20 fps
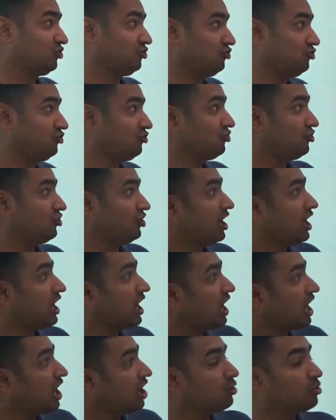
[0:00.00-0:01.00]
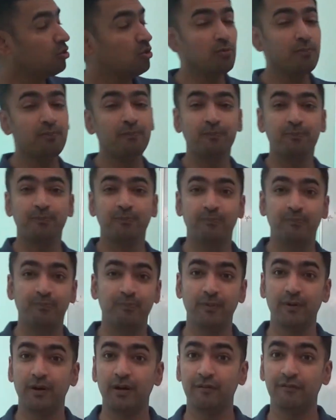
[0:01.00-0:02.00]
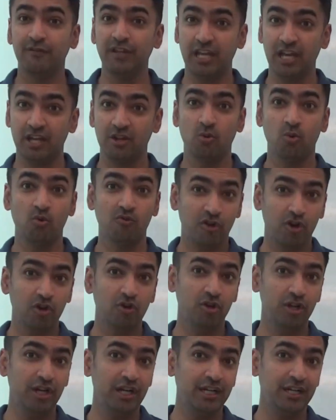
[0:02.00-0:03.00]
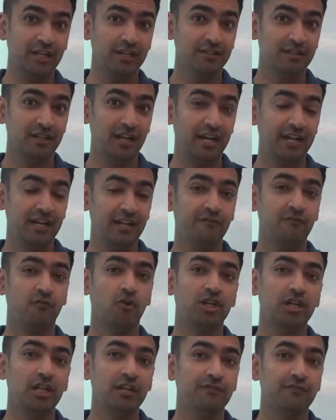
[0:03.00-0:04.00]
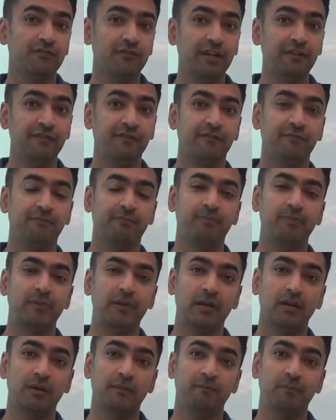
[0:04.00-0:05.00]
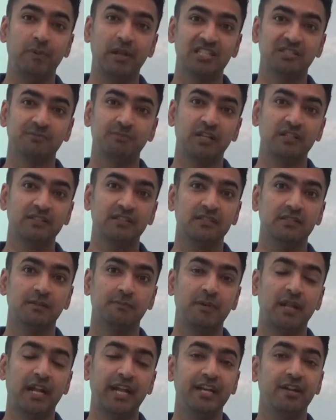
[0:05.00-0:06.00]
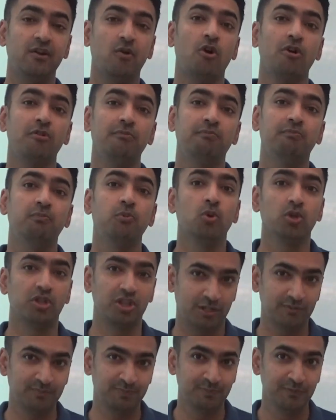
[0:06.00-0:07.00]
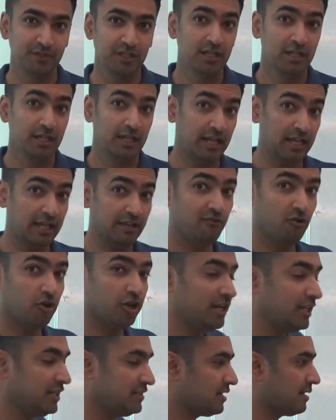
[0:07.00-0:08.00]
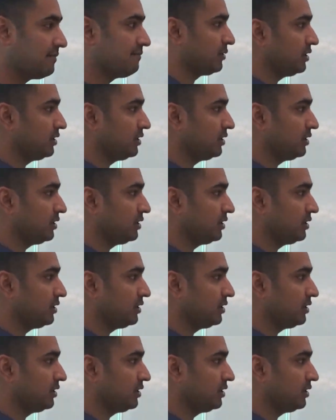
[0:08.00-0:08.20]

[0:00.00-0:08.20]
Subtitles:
So how we can overload it, and what if plus plus is applied on both? Like for an